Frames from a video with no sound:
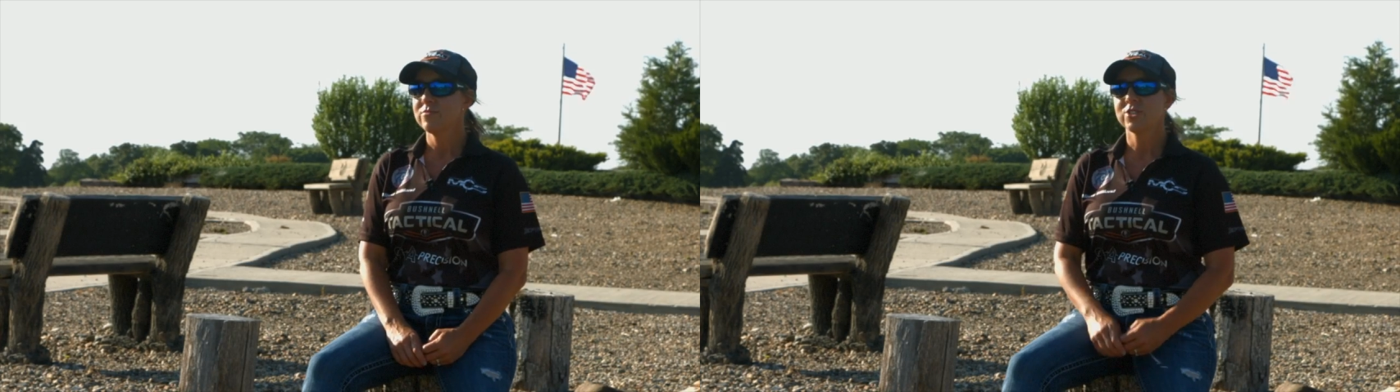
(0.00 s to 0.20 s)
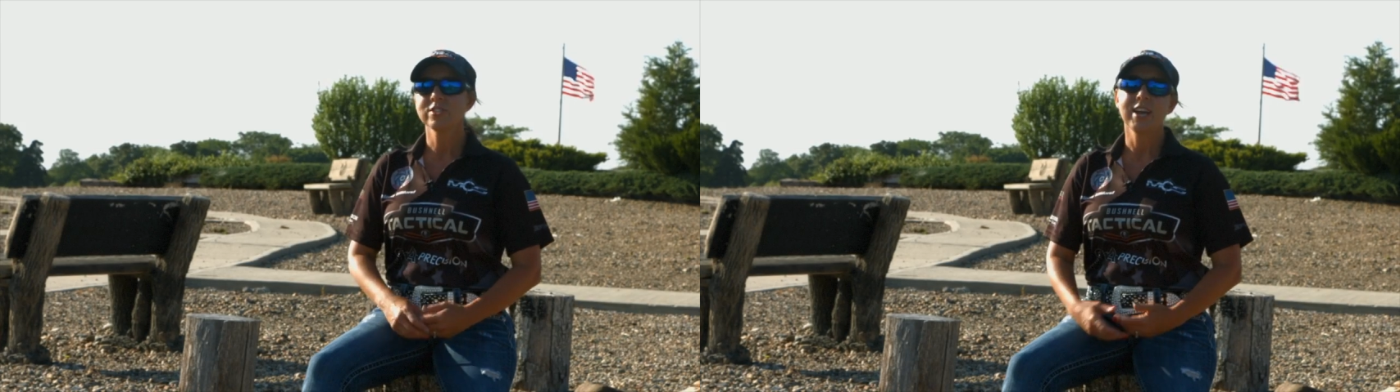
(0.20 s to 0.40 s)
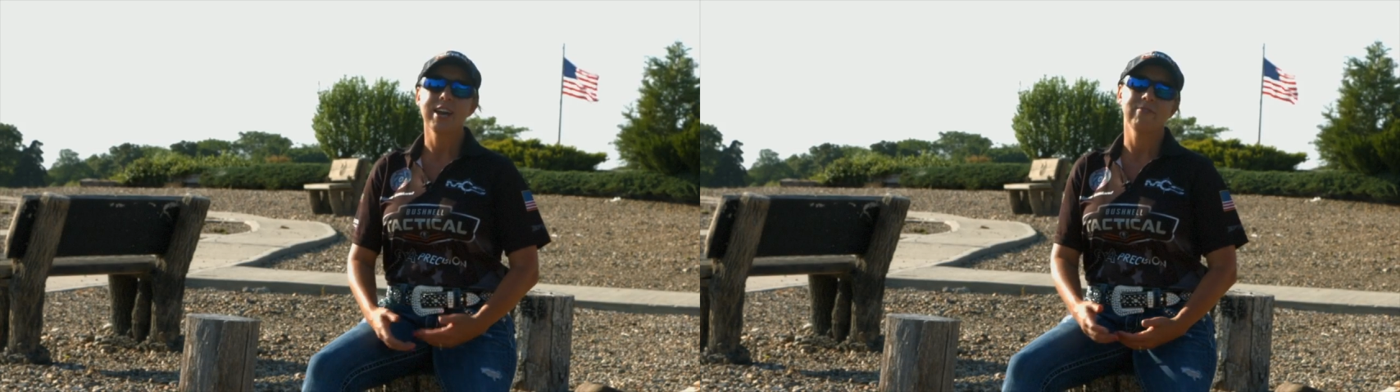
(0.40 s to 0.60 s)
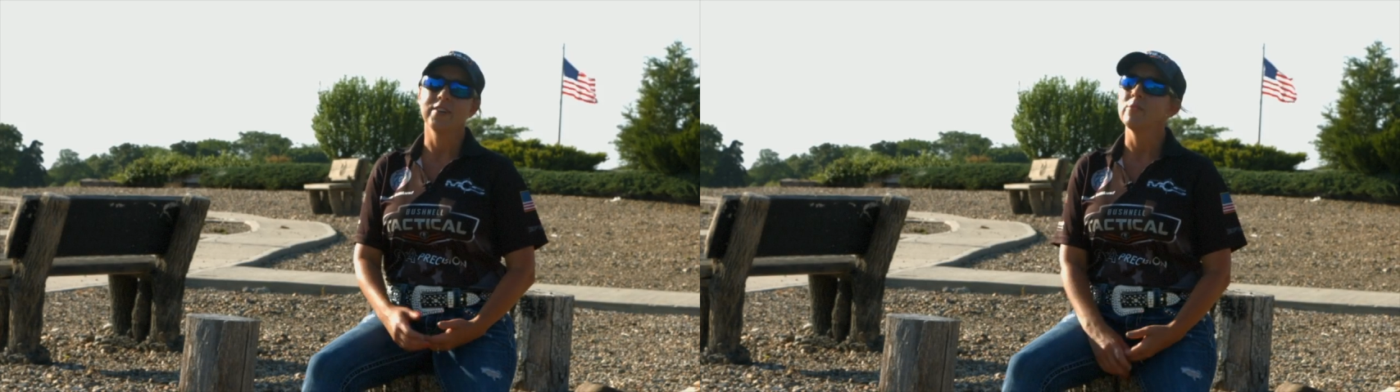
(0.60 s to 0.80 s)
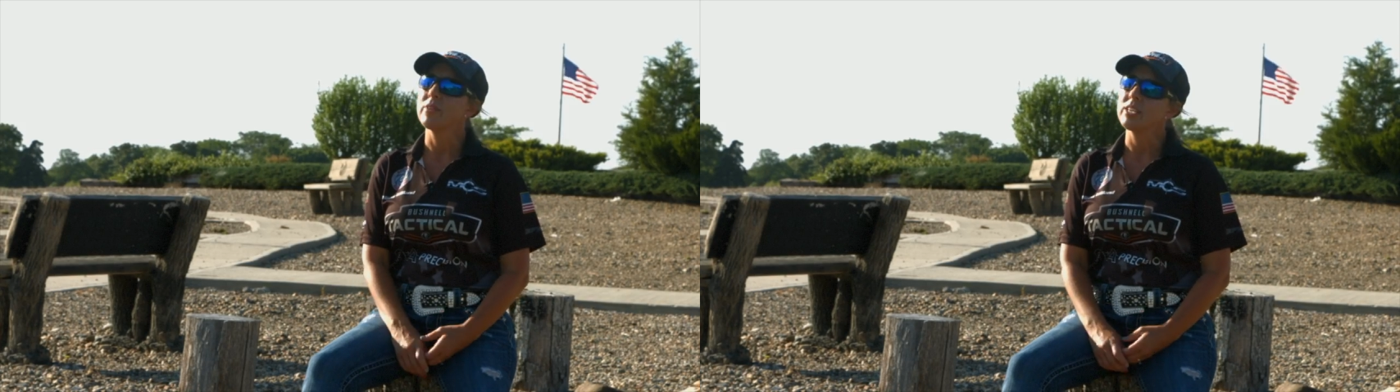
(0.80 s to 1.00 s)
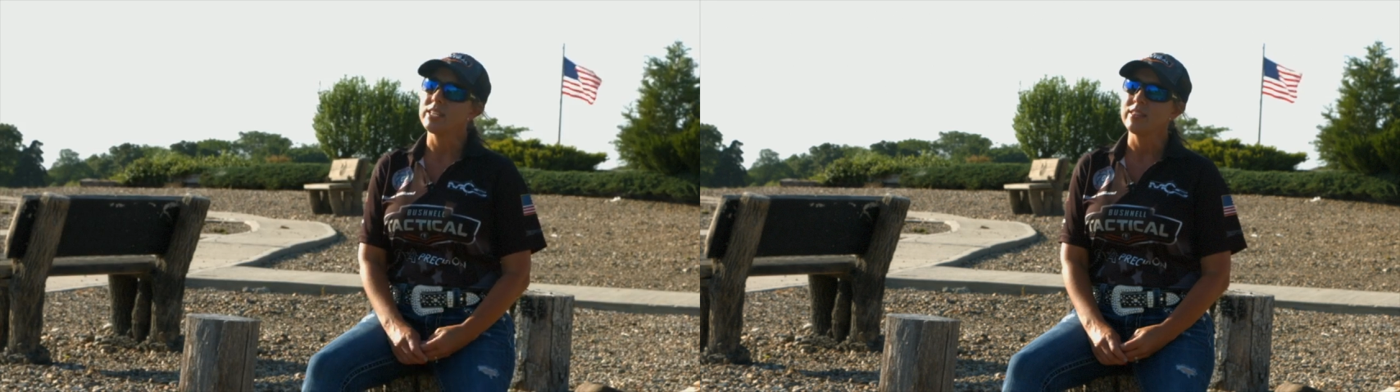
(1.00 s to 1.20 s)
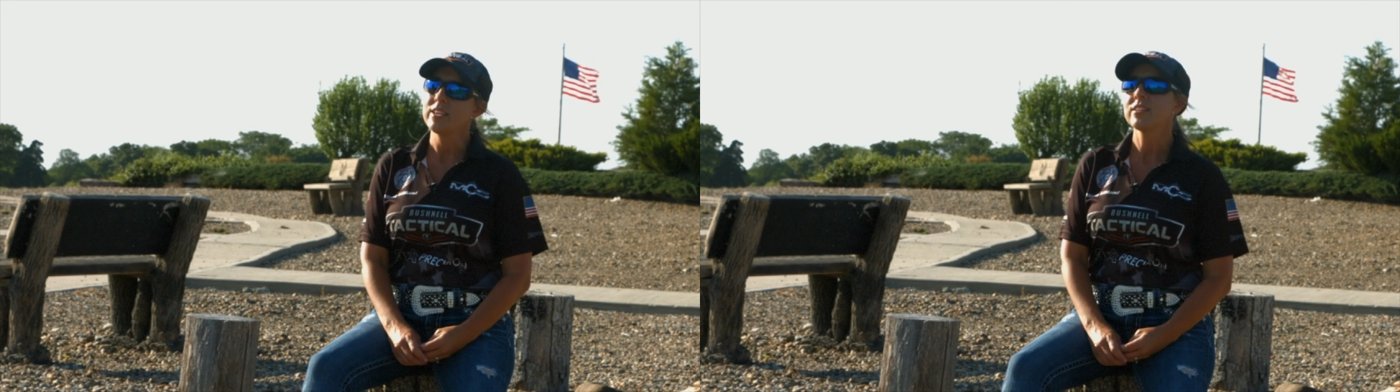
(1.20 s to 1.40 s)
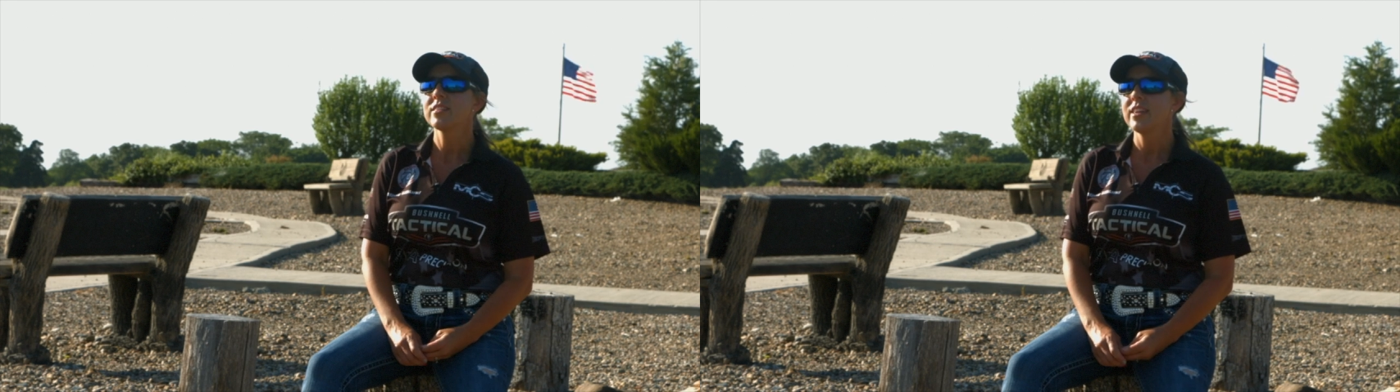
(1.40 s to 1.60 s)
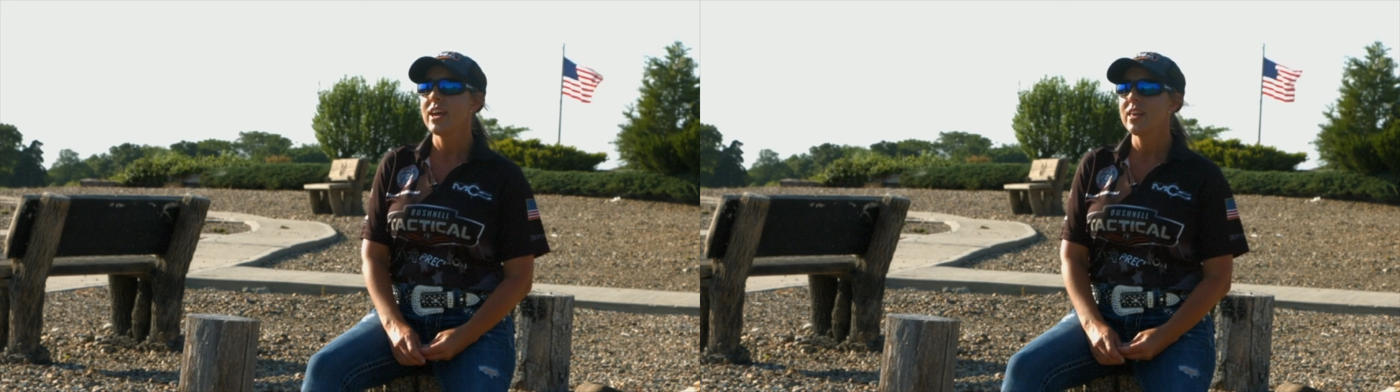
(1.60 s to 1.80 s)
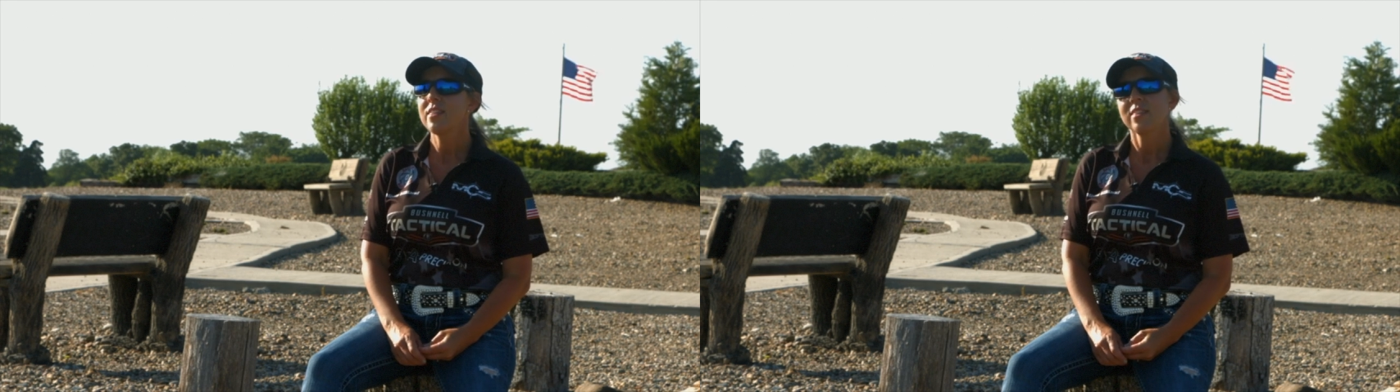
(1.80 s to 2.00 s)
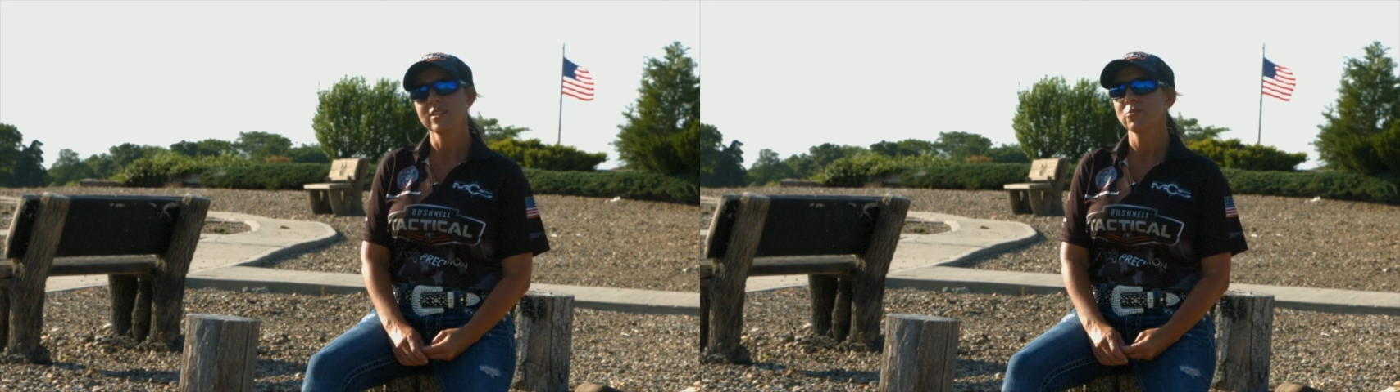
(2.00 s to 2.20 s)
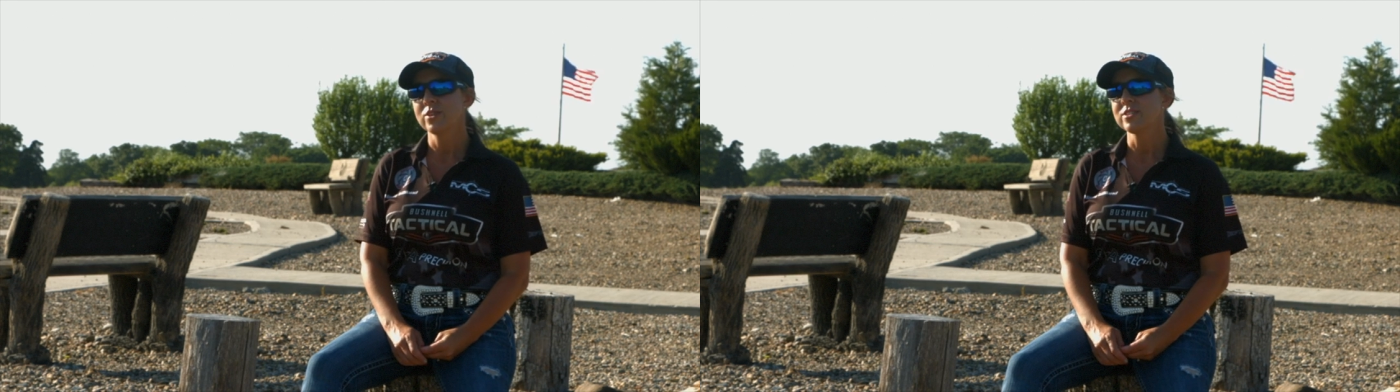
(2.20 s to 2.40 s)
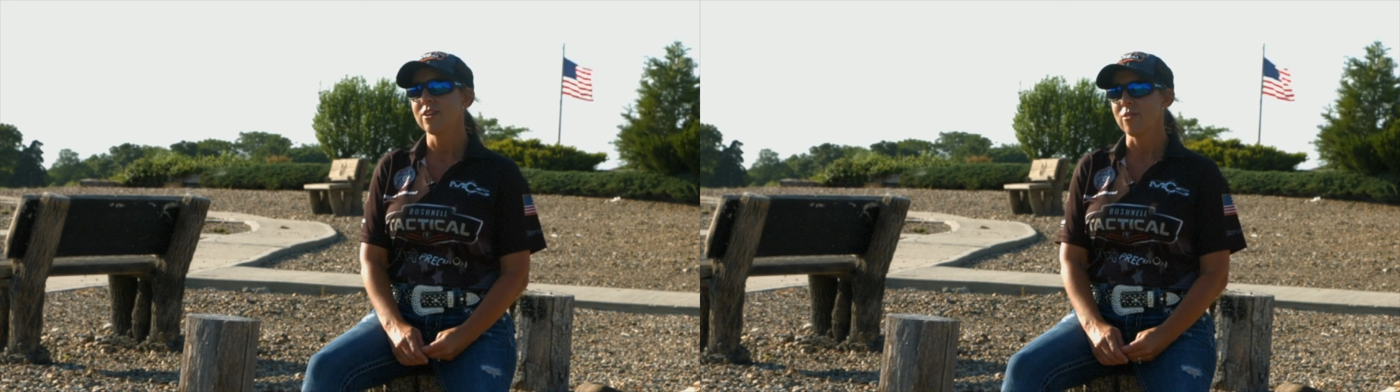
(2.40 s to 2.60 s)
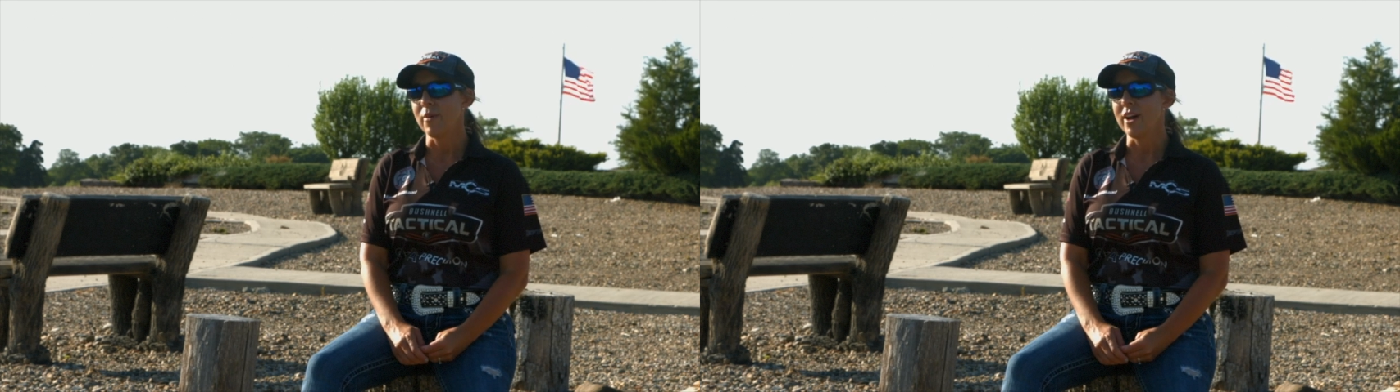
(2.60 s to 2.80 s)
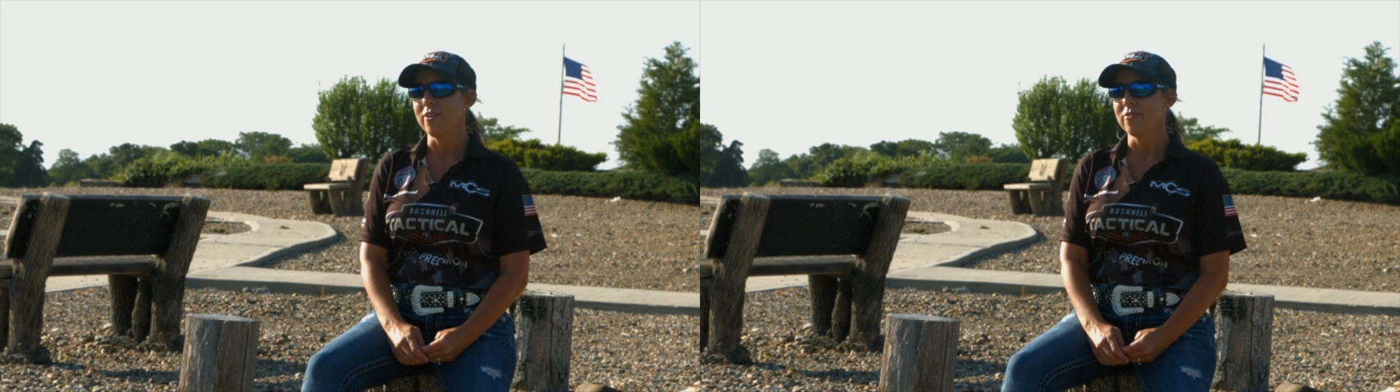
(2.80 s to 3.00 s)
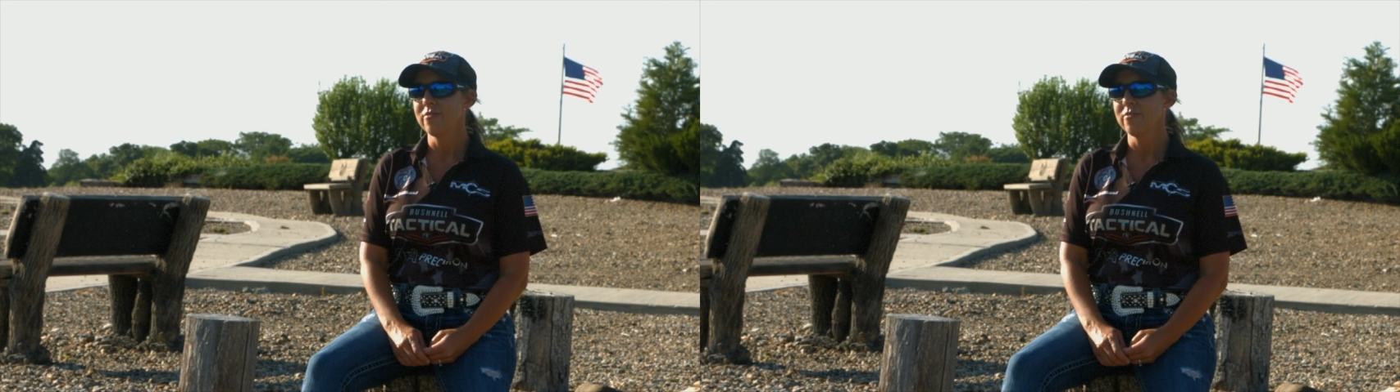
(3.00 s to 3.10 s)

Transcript: Just have fun, because at the end of the day, that's what it's all about.